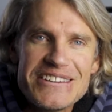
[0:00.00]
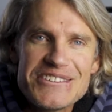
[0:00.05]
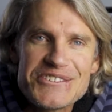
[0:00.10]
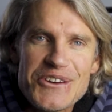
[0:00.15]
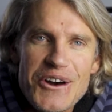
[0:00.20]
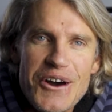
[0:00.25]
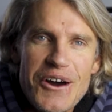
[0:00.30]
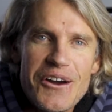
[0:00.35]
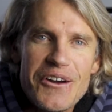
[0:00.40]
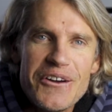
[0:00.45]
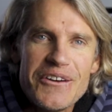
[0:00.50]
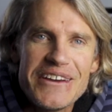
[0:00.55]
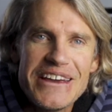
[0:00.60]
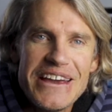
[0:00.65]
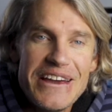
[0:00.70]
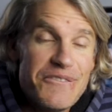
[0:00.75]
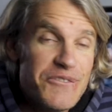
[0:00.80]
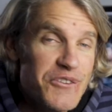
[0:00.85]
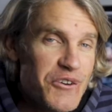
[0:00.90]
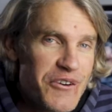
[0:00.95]
So
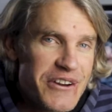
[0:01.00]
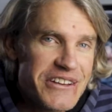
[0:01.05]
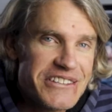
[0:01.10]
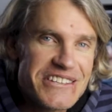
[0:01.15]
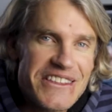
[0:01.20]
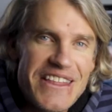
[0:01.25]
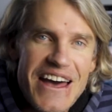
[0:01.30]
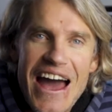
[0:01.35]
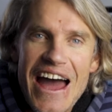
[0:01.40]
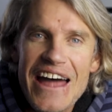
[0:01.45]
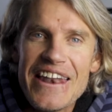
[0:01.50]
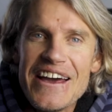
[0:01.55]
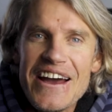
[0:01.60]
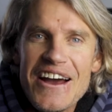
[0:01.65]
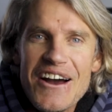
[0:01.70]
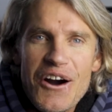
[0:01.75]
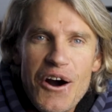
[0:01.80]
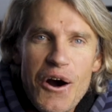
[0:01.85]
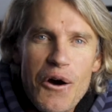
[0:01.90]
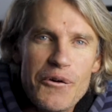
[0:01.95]
if you're into that,
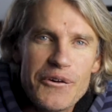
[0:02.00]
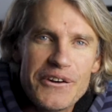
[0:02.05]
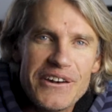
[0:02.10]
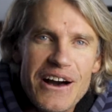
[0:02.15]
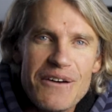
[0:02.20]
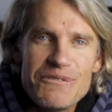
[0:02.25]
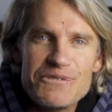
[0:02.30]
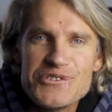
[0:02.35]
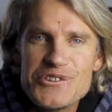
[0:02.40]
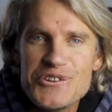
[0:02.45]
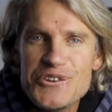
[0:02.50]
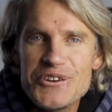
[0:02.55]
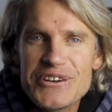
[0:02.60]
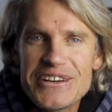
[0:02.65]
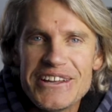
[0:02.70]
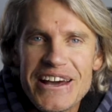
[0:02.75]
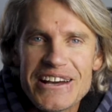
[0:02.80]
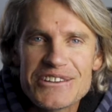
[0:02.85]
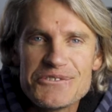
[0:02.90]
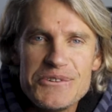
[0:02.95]
I would love to
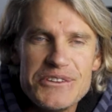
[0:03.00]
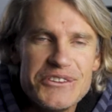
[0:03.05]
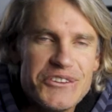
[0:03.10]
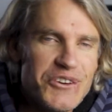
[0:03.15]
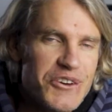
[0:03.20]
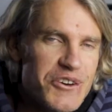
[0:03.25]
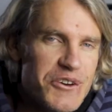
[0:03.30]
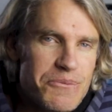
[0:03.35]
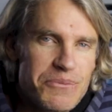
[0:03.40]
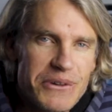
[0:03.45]
connect with you.